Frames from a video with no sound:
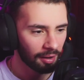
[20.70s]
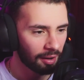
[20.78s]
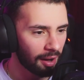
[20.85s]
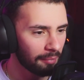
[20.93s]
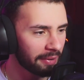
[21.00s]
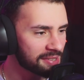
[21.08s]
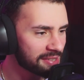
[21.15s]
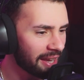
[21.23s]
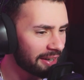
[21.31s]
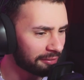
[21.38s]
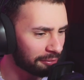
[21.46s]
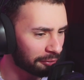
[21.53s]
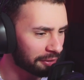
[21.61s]
I'm
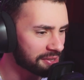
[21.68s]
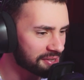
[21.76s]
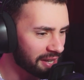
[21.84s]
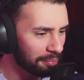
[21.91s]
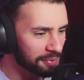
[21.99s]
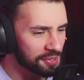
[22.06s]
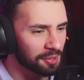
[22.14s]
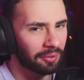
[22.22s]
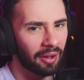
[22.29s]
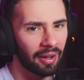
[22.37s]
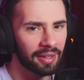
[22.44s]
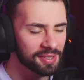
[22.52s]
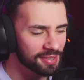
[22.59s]
excited for this episode,
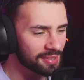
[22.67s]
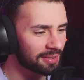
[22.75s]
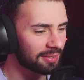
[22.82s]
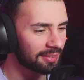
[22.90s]
guys.